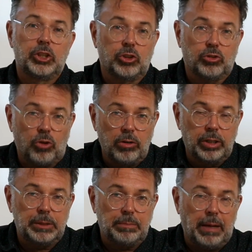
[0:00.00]

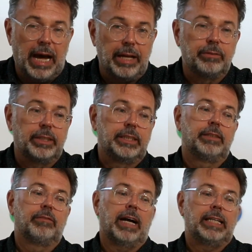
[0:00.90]
strongest part of this
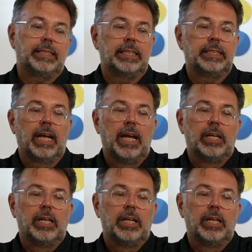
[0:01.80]
device is